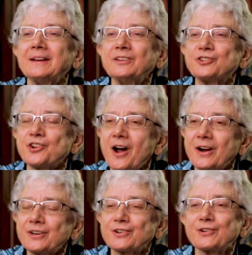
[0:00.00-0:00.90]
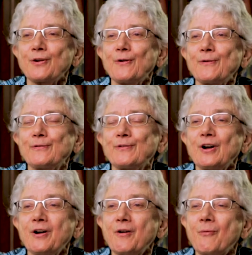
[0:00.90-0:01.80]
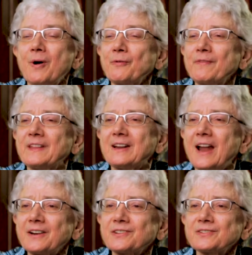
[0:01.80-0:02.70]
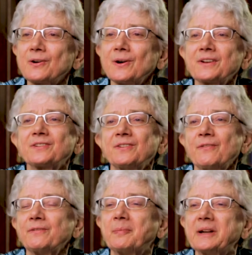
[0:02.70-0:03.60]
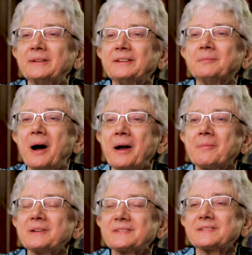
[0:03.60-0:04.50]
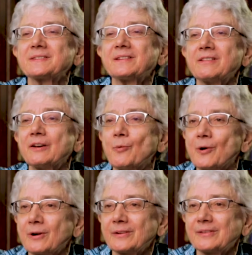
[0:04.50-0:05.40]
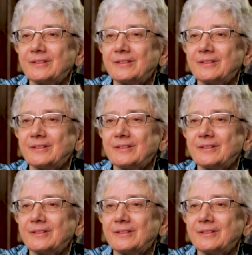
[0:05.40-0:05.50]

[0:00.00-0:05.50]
in charge of one of the largest collection of printed Bibles in the world.